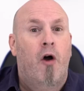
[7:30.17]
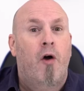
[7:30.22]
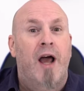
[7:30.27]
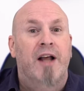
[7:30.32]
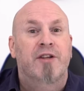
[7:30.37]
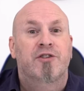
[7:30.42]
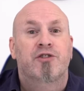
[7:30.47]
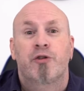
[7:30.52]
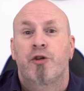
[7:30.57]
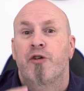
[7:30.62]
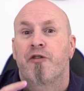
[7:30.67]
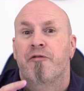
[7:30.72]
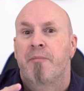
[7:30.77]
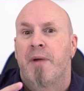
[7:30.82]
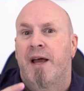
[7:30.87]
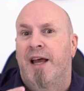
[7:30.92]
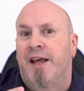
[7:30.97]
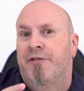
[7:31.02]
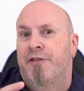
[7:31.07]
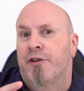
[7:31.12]
All right, so you've
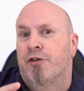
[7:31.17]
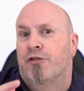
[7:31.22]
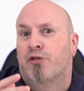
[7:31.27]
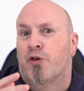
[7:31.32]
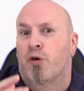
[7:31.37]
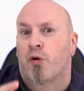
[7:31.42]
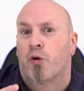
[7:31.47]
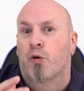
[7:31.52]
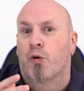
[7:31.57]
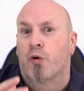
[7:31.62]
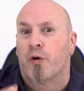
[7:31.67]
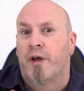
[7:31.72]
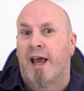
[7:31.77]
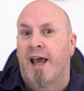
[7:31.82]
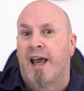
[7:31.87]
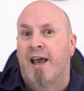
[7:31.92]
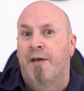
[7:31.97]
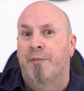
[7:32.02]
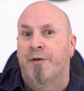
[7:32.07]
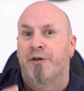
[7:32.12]
made this cool
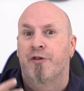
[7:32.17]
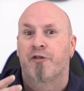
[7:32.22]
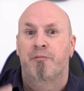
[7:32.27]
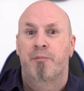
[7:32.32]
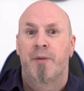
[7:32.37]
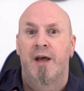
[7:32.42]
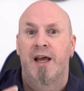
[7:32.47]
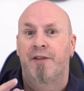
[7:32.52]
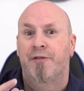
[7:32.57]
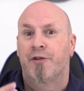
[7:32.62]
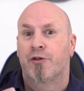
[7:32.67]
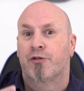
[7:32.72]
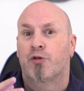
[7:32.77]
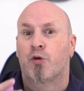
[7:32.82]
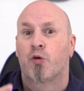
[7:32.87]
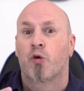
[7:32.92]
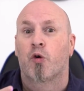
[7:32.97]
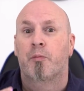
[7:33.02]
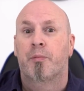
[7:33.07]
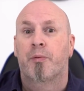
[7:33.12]
game and you've made this
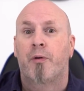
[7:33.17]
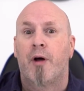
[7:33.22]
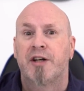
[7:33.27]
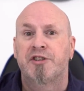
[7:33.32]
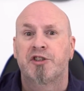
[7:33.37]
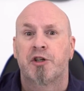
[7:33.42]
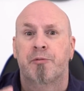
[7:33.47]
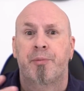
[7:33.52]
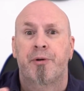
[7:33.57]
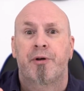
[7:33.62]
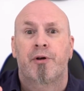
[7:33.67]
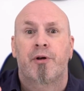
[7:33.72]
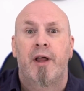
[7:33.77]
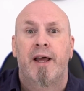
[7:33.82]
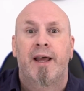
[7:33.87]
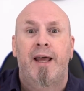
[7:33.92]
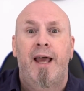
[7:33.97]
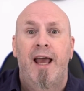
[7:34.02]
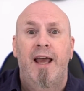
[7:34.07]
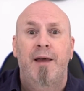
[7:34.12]
cool project, but you're
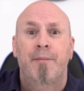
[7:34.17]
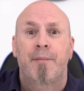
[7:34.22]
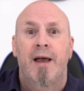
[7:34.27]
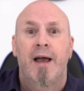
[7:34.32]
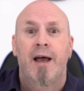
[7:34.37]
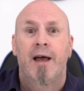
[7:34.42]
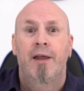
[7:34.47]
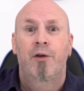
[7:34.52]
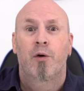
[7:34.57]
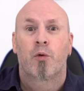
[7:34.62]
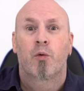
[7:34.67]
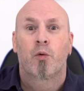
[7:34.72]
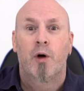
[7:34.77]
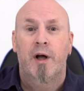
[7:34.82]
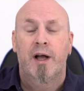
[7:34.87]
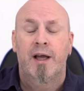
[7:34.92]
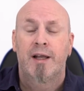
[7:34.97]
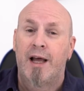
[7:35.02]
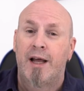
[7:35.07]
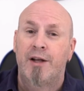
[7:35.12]
like, hey man,
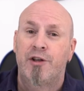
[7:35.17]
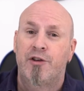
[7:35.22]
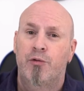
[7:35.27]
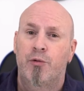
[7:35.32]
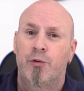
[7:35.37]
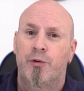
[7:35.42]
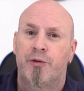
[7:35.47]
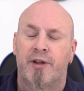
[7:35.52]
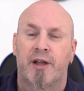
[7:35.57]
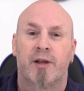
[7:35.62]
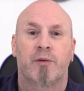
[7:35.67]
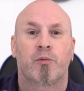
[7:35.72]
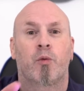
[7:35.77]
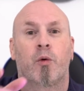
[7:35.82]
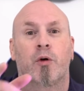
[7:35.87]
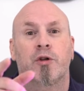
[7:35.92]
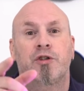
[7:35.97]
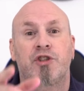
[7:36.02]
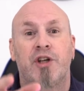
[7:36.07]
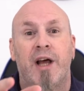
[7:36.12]
what can I do with it?
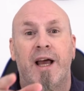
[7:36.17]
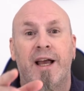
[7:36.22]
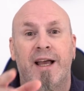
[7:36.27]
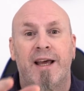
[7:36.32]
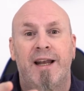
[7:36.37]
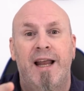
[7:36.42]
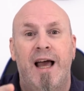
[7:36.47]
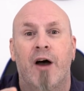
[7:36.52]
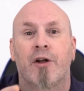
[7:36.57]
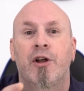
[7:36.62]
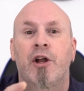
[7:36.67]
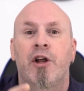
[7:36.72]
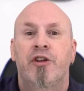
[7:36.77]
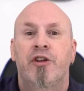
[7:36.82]
Well, check it out.